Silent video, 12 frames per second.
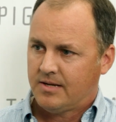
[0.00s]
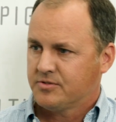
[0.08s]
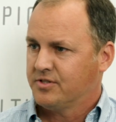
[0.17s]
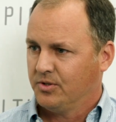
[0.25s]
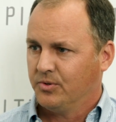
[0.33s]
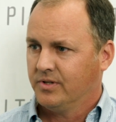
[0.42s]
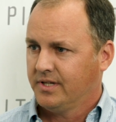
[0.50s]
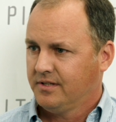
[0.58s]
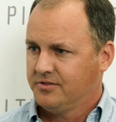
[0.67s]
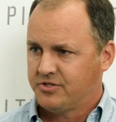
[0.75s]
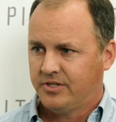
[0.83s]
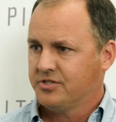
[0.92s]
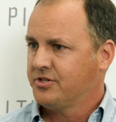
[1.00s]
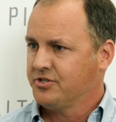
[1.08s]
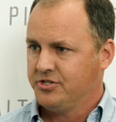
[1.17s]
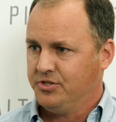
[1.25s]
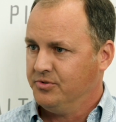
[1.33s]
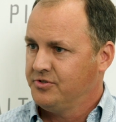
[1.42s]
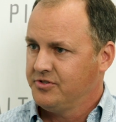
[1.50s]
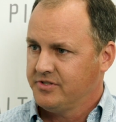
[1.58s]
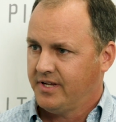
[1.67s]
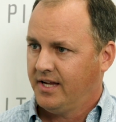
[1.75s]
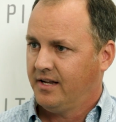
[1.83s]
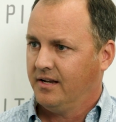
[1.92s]
Absolutely. Judicious use
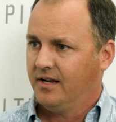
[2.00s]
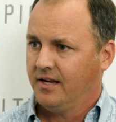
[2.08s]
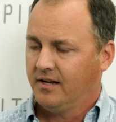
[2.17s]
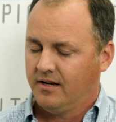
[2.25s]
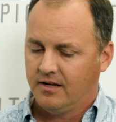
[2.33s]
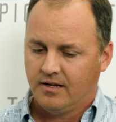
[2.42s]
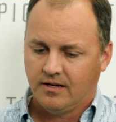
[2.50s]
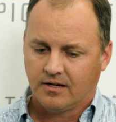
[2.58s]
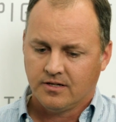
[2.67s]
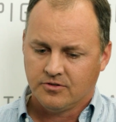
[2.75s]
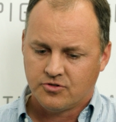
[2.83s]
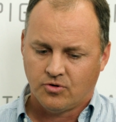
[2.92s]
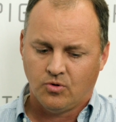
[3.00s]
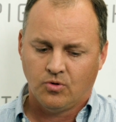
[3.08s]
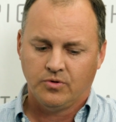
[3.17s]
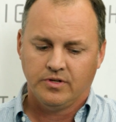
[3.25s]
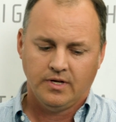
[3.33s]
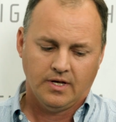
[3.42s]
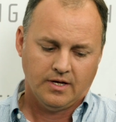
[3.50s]
and controlled,